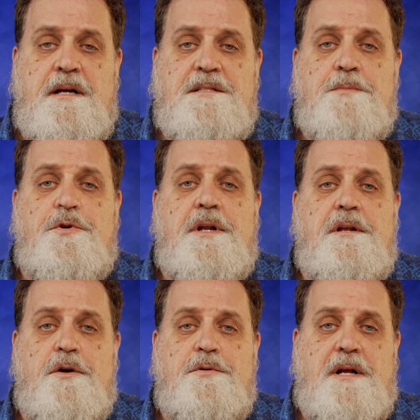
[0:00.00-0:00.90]
It's a pretty
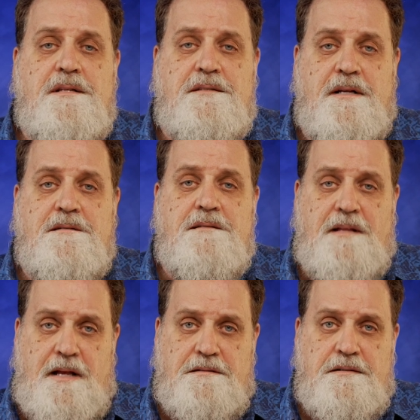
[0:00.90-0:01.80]
no-nonsense
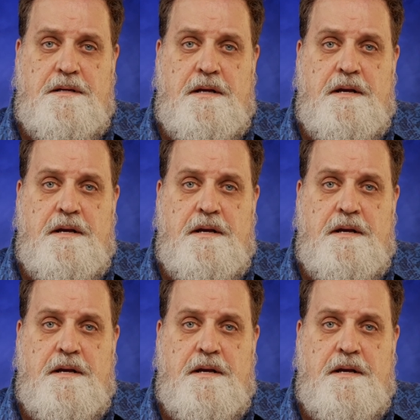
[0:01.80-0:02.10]
lens.